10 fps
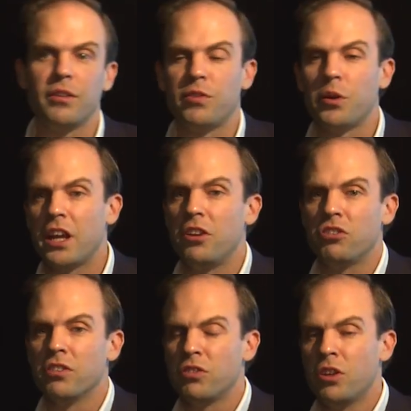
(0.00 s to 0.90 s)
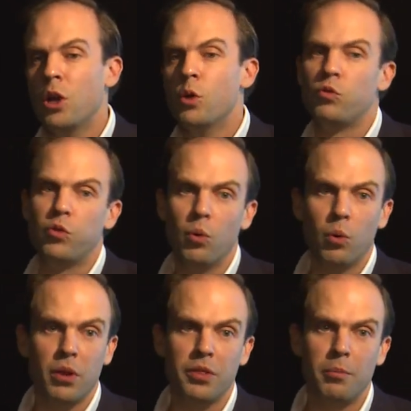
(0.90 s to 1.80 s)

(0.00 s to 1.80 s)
foundations for